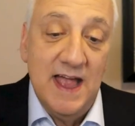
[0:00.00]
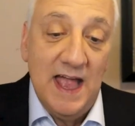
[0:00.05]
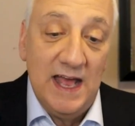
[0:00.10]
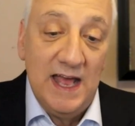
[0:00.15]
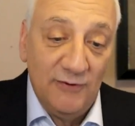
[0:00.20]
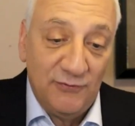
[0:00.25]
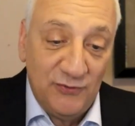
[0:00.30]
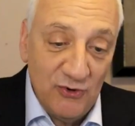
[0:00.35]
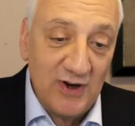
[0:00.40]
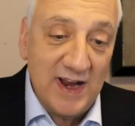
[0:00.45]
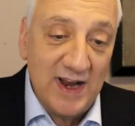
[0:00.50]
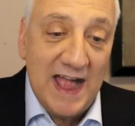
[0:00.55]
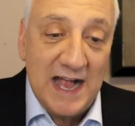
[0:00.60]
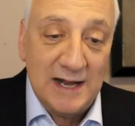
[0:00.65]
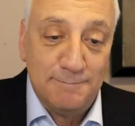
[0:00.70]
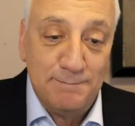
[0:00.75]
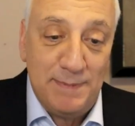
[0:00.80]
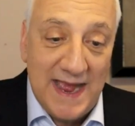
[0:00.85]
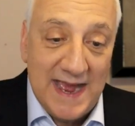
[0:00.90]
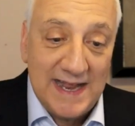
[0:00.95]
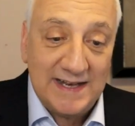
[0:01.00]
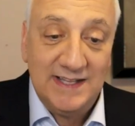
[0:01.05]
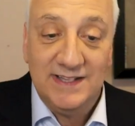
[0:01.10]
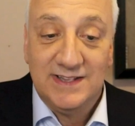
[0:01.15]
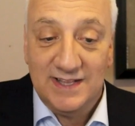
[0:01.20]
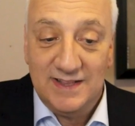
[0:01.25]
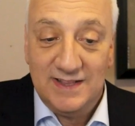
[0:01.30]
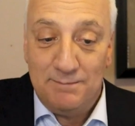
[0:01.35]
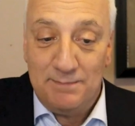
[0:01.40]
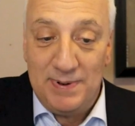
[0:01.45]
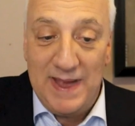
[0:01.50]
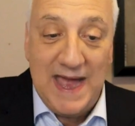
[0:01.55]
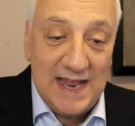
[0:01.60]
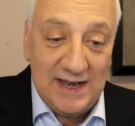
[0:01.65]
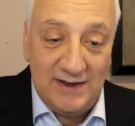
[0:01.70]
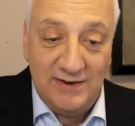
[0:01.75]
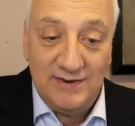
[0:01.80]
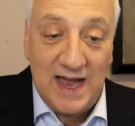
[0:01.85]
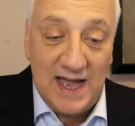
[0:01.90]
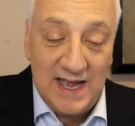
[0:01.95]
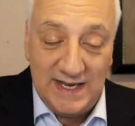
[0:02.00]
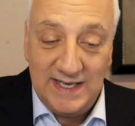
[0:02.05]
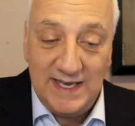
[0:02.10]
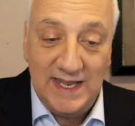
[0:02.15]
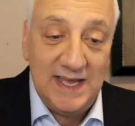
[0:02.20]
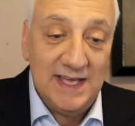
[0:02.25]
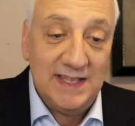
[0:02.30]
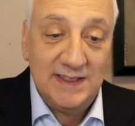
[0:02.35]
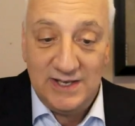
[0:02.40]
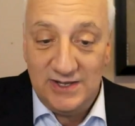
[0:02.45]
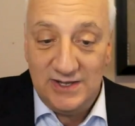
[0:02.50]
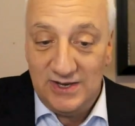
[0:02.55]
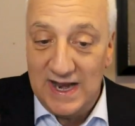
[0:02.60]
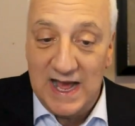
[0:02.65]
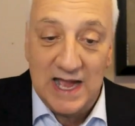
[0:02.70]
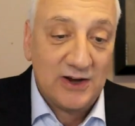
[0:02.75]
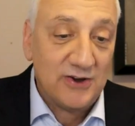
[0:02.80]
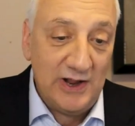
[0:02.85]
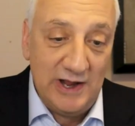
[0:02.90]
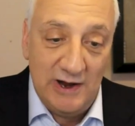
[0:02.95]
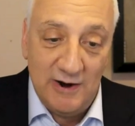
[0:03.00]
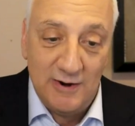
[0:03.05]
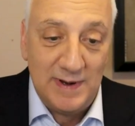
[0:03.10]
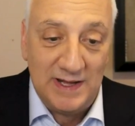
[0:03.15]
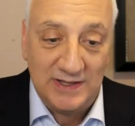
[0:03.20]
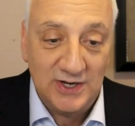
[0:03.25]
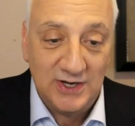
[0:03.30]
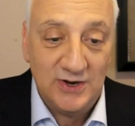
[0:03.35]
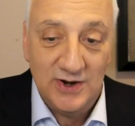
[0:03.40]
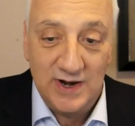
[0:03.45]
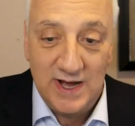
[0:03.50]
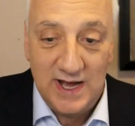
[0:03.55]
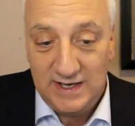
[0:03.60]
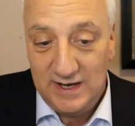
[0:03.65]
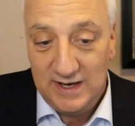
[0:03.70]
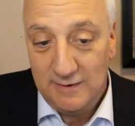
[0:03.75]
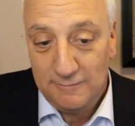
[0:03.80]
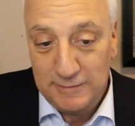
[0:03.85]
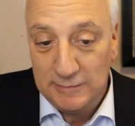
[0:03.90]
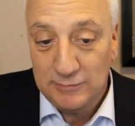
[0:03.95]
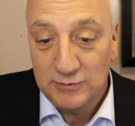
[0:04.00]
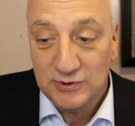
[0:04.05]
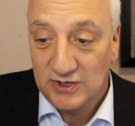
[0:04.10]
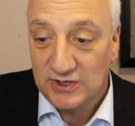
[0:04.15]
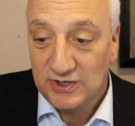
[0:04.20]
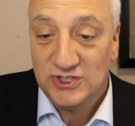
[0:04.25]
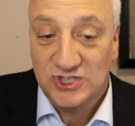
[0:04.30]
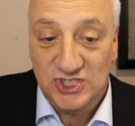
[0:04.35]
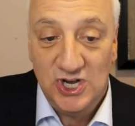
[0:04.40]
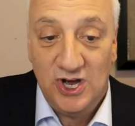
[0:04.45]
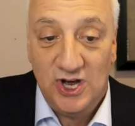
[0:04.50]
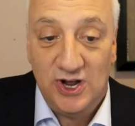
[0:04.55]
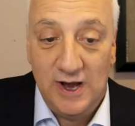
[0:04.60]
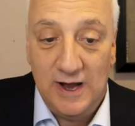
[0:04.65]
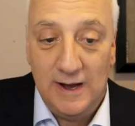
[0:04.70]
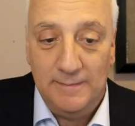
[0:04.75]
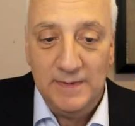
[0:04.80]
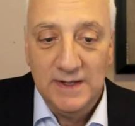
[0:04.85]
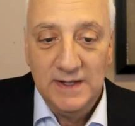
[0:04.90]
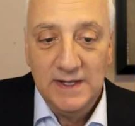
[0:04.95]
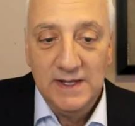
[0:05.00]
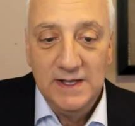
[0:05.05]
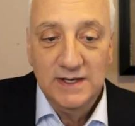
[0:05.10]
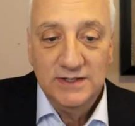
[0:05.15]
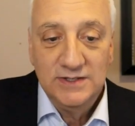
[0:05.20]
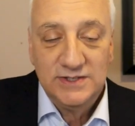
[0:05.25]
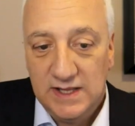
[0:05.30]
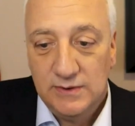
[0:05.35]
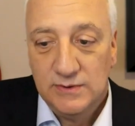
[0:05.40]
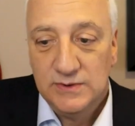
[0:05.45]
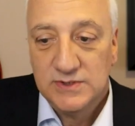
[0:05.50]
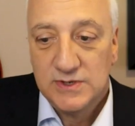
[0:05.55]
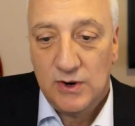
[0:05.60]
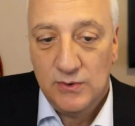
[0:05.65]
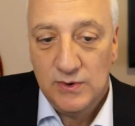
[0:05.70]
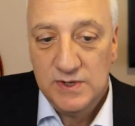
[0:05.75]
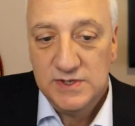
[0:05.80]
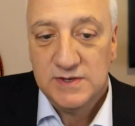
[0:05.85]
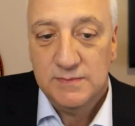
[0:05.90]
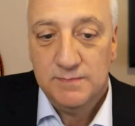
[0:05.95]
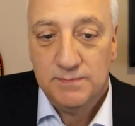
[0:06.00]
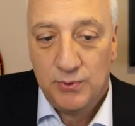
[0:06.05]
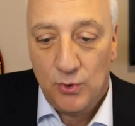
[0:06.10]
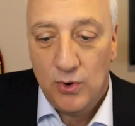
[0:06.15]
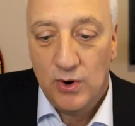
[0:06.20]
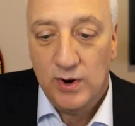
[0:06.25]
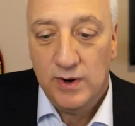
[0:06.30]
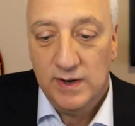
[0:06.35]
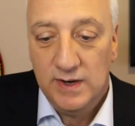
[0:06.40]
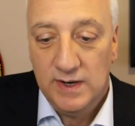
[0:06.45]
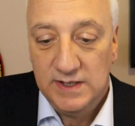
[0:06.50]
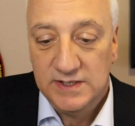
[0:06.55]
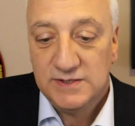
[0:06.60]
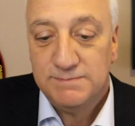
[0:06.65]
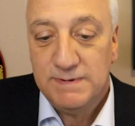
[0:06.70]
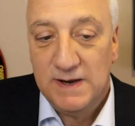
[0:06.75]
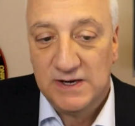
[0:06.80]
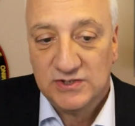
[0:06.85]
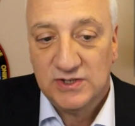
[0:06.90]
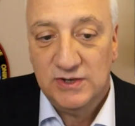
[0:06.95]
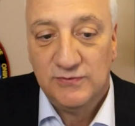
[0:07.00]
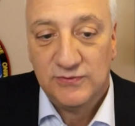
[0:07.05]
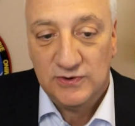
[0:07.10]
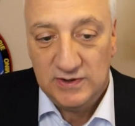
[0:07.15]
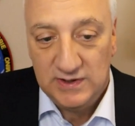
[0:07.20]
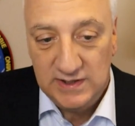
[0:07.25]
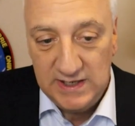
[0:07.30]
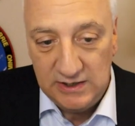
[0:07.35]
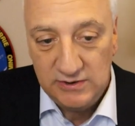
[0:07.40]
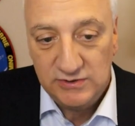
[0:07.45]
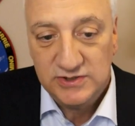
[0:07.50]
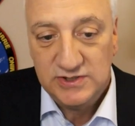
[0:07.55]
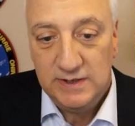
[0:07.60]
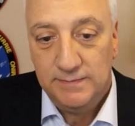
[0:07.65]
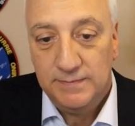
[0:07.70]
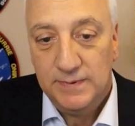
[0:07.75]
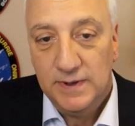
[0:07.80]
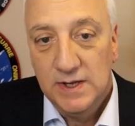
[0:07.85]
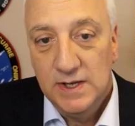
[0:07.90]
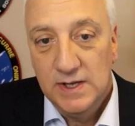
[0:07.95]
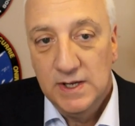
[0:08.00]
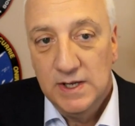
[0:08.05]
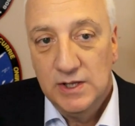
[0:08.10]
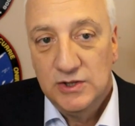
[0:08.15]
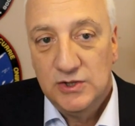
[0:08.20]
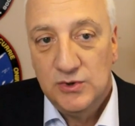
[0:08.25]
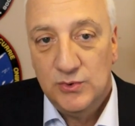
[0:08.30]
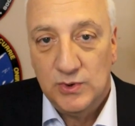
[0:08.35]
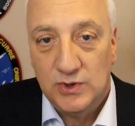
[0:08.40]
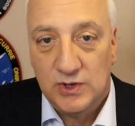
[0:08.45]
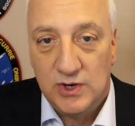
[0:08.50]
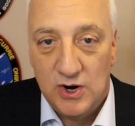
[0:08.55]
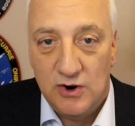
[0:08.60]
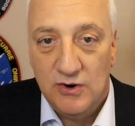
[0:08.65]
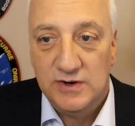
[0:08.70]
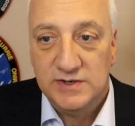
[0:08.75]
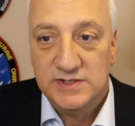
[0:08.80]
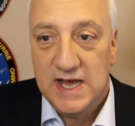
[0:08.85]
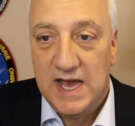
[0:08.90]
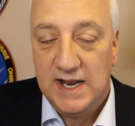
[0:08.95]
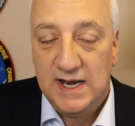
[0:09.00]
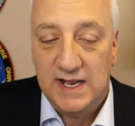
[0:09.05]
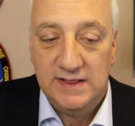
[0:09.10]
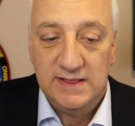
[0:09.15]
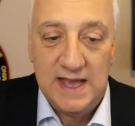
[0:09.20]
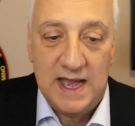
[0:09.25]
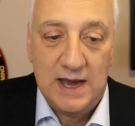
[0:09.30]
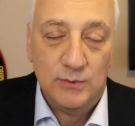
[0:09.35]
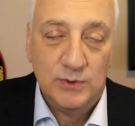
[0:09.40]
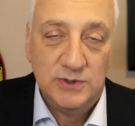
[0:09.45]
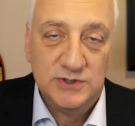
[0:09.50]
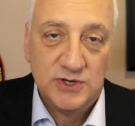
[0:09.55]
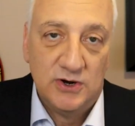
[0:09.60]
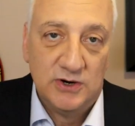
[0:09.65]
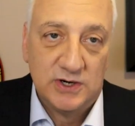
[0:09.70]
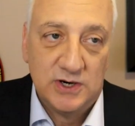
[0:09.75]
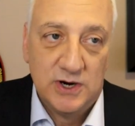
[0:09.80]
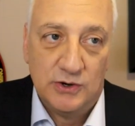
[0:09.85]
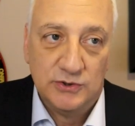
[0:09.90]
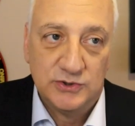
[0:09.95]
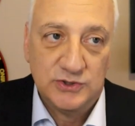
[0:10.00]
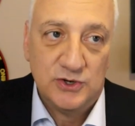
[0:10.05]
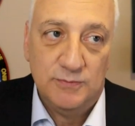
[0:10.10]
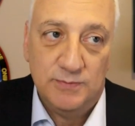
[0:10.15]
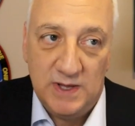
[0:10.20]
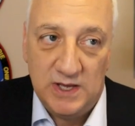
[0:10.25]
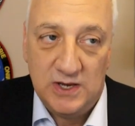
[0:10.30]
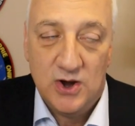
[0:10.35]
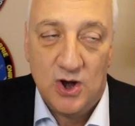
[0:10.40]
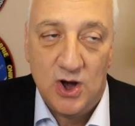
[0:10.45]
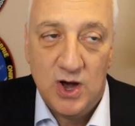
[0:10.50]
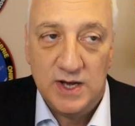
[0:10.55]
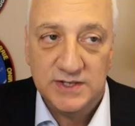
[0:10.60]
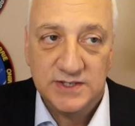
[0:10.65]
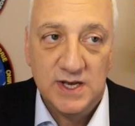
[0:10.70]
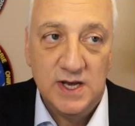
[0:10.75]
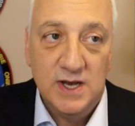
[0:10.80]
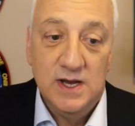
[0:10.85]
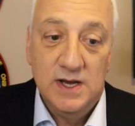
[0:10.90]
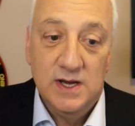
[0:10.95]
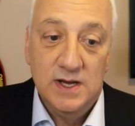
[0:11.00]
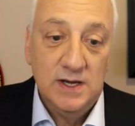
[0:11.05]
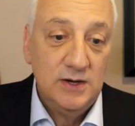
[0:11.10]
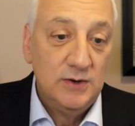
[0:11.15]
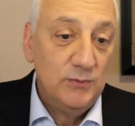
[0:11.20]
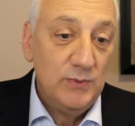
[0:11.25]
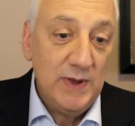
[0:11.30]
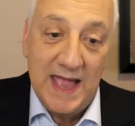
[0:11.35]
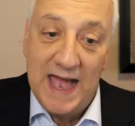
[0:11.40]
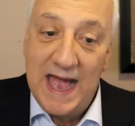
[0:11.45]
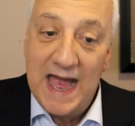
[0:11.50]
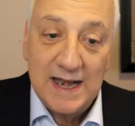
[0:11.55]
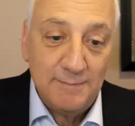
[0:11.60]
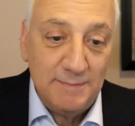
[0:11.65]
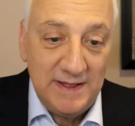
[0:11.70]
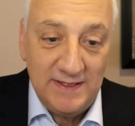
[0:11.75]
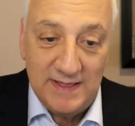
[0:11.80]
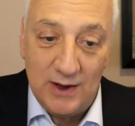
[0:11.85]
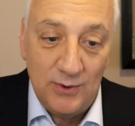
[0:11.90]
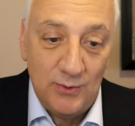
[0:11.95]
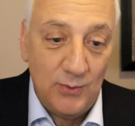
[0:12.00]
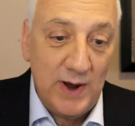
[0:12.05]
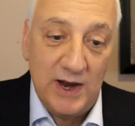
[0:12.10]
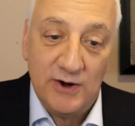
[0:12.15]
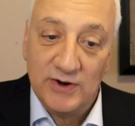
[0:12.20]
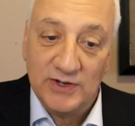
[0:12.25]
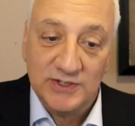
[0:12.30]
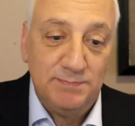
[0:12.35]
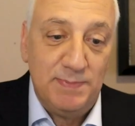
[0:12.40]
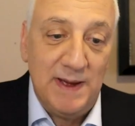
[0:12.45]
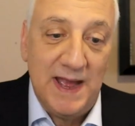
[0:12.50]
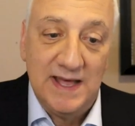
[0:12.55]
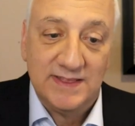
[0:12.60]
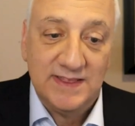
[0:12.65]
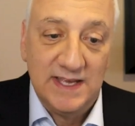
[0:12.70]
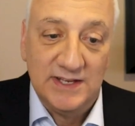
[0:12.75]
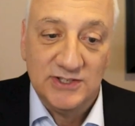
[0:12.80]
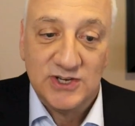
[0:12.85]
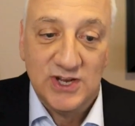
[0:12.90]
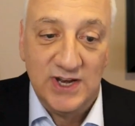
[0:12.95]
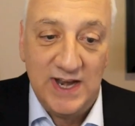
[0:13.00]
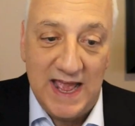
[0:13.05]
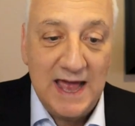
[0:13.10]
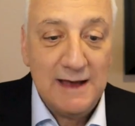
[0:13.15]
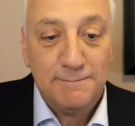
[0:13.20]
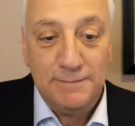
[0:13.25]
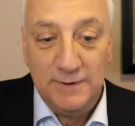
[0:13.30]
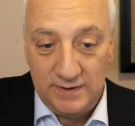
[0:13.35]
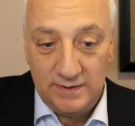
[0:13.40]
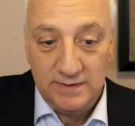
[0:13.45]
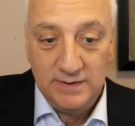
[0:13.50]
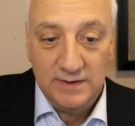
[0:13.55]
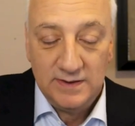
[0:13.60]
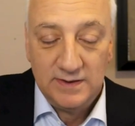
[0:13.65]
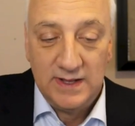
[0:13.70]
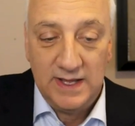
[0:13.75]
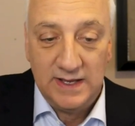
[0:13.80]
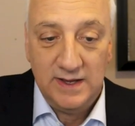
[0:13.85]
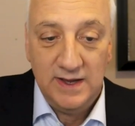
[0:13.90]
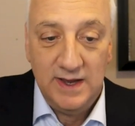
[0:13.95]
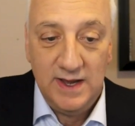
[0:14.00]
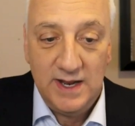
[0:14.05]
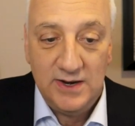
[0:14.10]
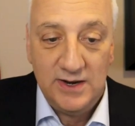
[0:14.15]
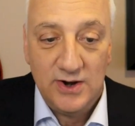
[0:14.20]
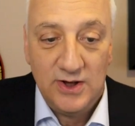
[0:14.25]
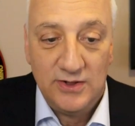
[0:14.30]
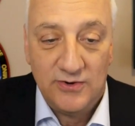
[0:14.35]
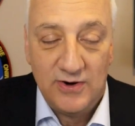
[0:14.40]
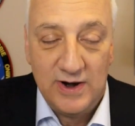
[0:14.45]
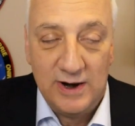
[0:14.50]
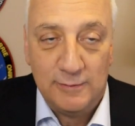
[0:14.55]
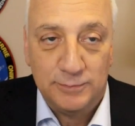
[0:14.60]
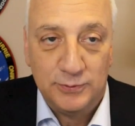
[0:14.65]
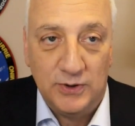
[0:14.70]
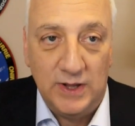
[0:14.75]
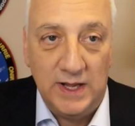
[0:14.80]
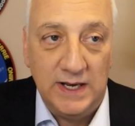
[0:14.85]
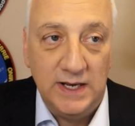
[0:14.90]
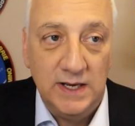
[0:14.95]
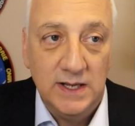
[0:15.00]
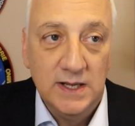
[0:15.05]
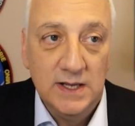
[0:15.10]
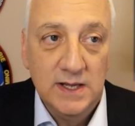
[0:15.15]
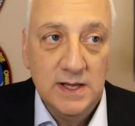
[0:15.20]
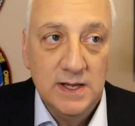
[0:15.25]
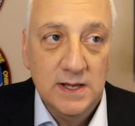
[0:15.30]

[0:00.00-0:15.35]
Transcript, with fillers: And if you react badly to the bad idea, then you're not going to hear about the good idea. People are going to shut up. I think it's always important, especially for leadership, to encourage that. And that was our culture because we had to be that way, or else bad things can happen, like you hit another airplane.